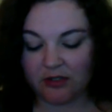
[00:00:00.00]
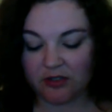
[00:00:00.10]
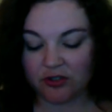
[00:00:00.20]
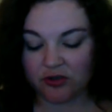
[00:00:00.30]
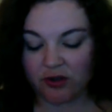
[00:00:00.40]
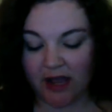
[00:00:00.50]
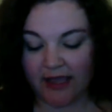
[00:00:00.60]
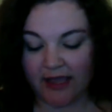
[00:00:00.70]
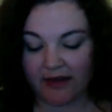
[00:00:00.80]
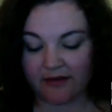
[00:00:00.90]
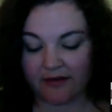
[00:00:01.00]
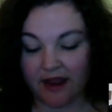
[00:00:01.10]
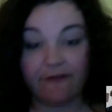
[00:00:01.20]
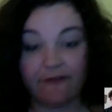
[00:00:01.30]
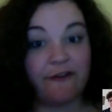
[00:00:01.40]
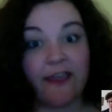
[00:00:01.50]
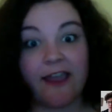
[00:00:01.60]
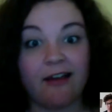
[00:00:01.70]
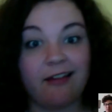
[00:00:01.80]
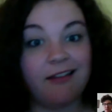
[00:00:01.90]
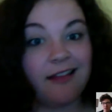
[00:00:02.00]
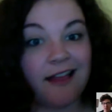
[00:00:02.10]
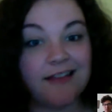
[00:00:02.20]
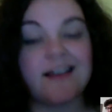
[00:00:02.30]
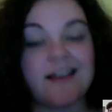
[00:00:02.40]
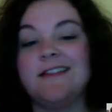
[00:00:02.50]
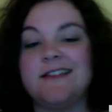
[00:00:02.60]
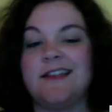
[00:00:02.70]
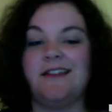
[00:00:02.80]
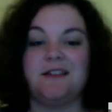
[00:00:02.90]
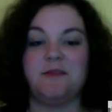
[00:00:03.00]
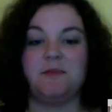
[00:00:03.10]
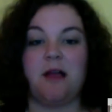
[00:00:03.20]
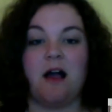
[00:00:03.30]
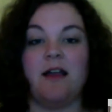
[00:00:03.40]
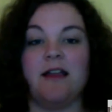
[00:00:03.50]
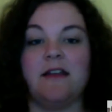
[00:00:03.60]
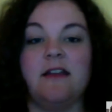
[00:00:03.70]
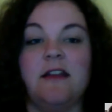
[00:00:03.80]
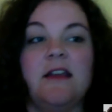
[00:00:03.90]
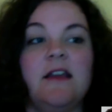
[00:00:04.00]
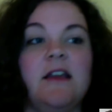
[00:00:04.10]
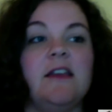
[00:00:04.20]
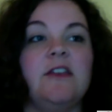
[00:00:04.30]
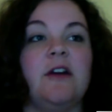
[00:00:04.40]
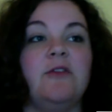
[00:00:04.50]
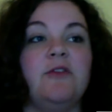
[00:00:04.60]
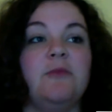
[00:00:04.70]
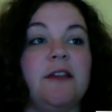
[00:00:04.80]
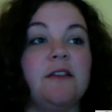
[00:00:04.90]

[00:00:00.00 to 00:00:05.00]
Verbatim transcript: just try and and fail, as Colin said in his blog, and you know, you might